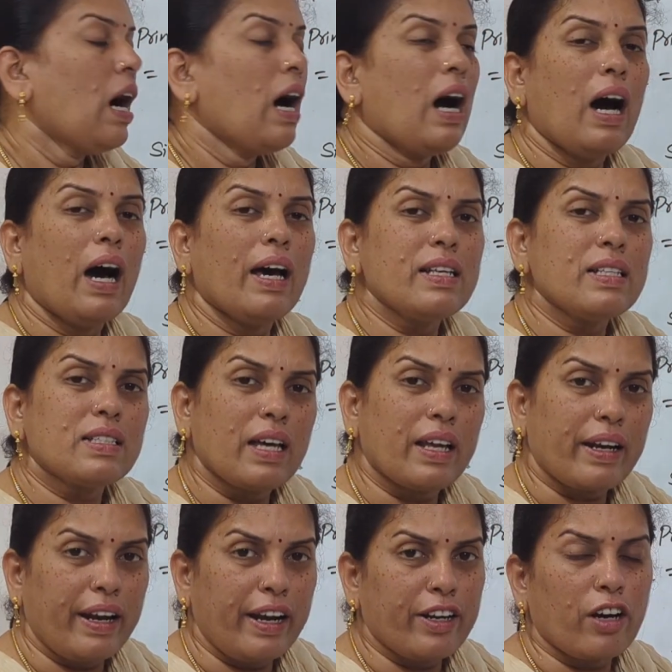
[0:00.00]
R is the
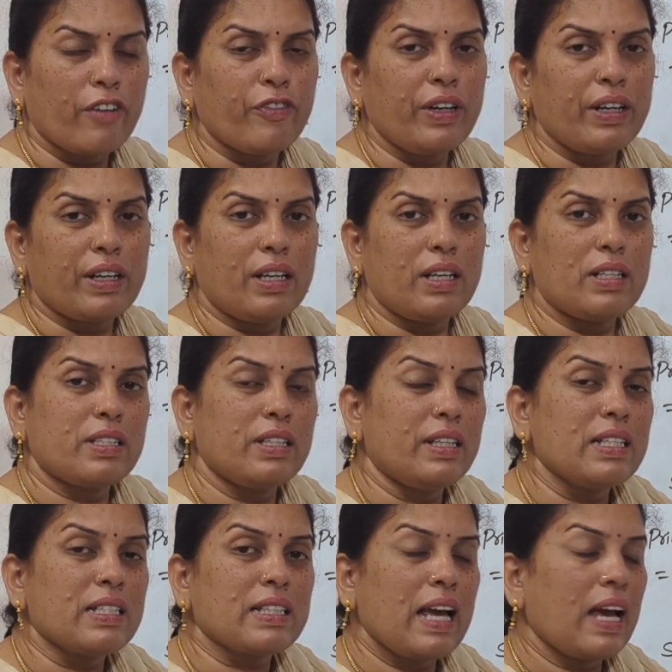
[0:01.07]
rate of interest. It
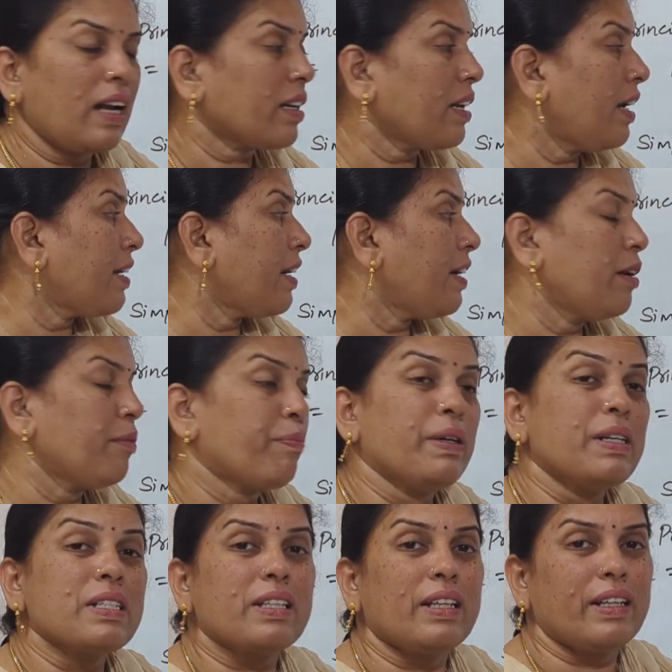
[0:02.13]
is calculated in
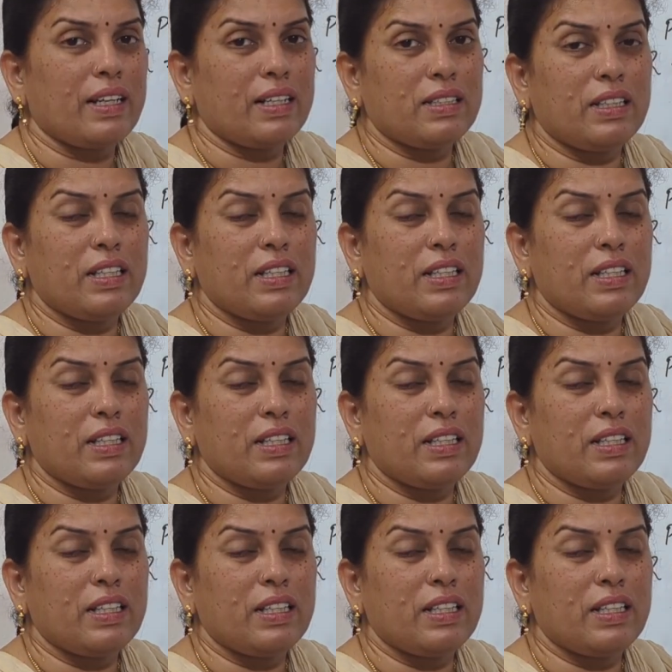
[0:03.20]
percentage.